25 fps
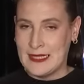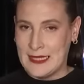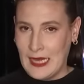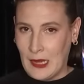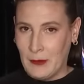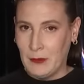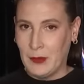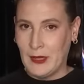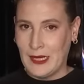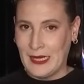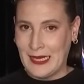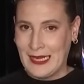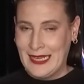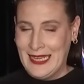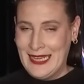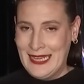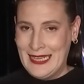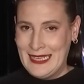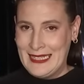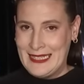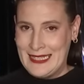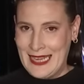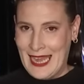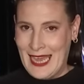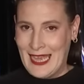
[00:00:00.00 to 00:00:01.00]
doubling
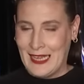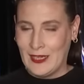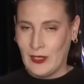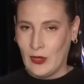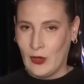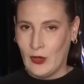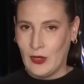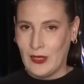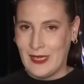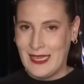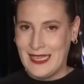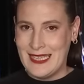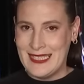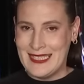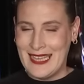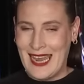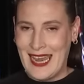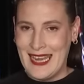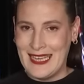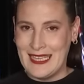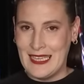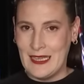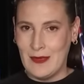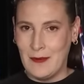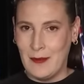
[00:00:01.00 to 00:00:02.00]
down on his
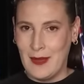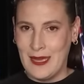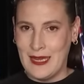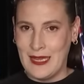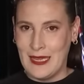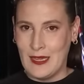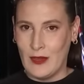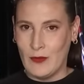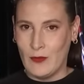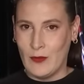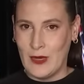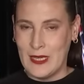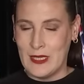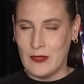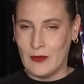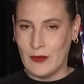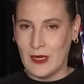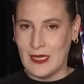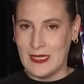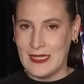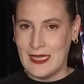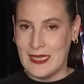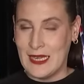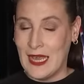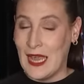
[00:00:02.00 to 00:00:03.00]
anti media
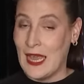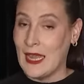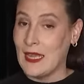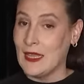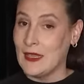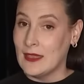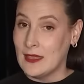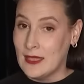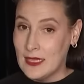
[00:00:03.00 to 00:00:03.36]
rhetoric today,